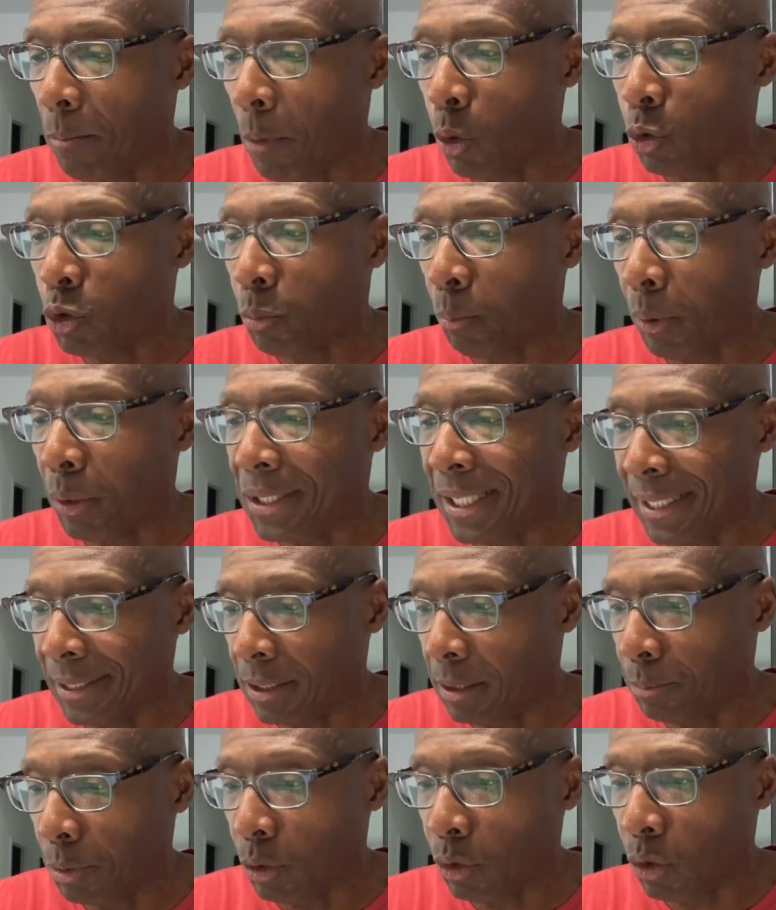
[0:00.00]
most
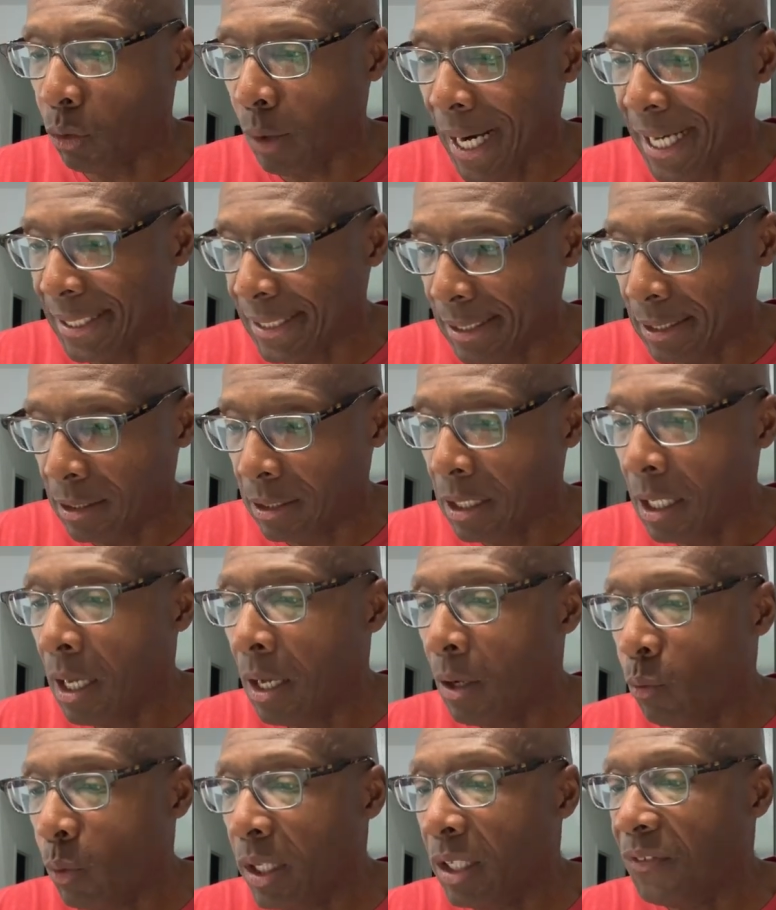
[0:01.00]
predictable crisis
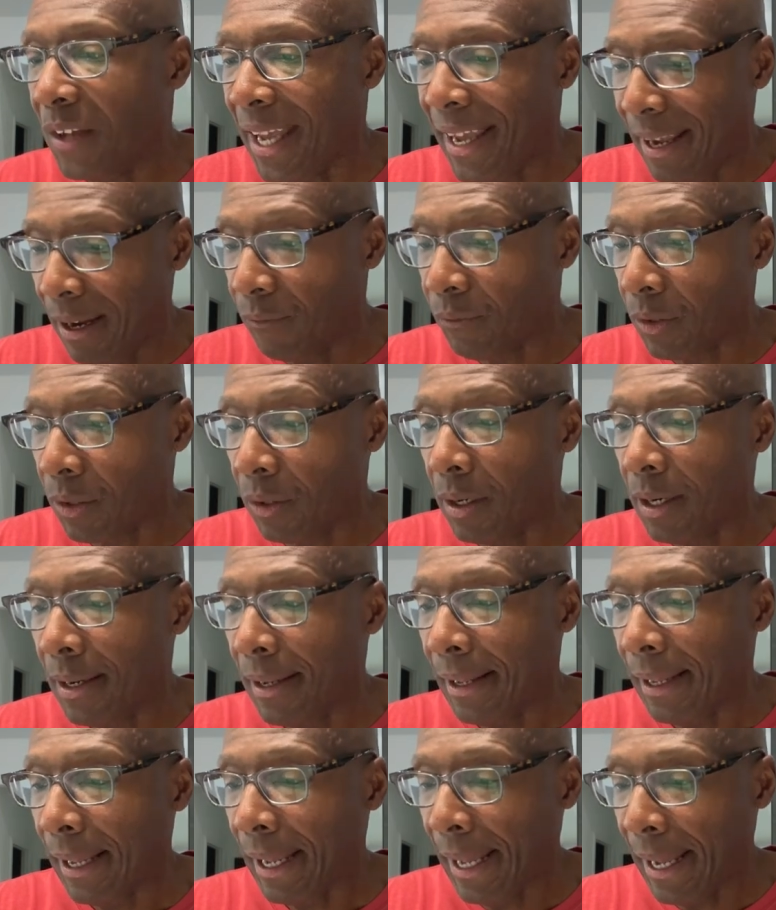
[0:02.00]
we've ever
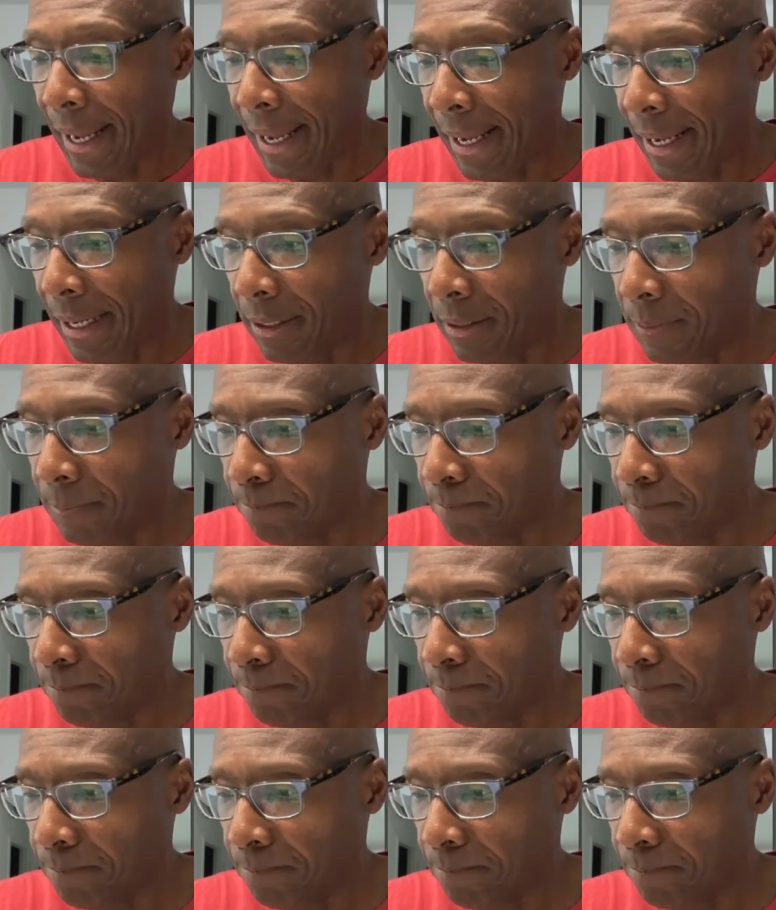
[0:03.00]
had.